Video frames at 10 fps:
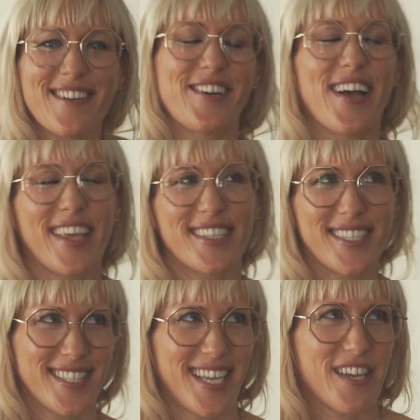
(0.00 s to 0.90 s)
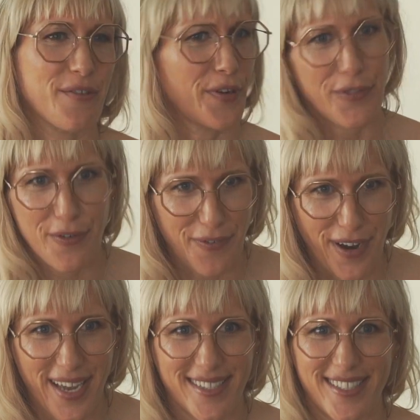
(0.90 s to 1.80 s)
I like to say, you've heard the
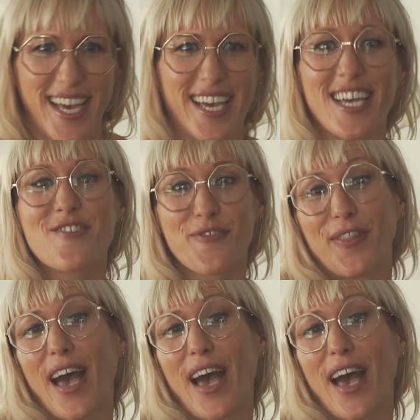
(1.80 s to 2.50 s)
phrase that when